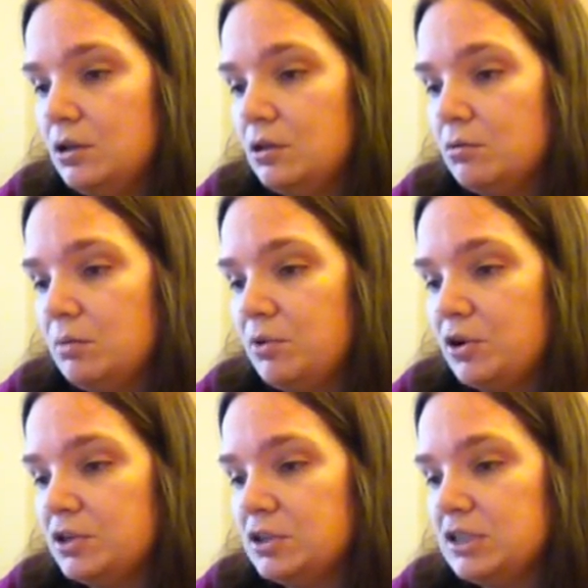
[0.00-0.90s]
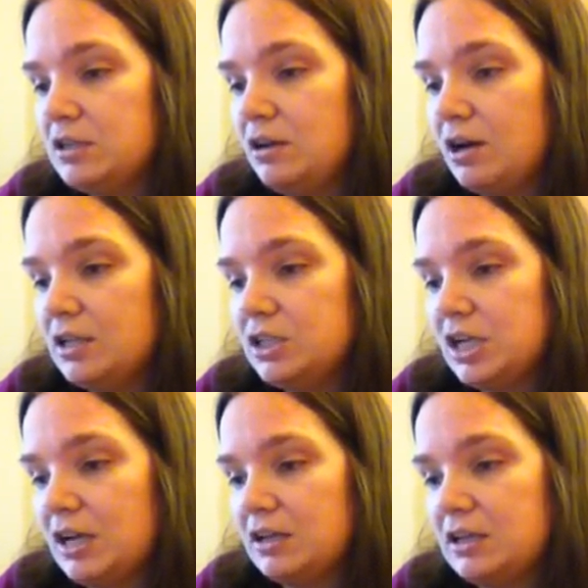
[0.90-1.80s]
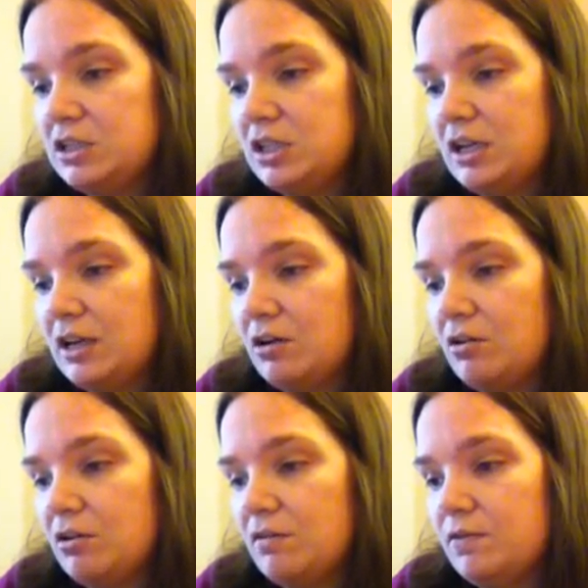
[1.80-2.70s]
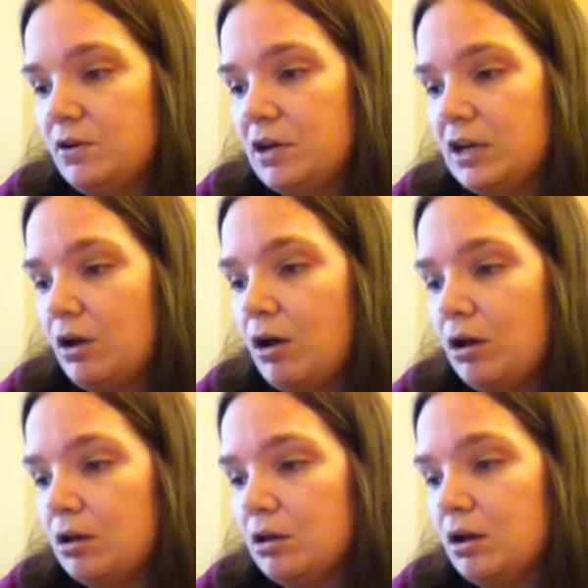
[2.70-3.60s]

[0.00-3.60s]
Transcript: The reporter did not challenge Annette Corriveau at all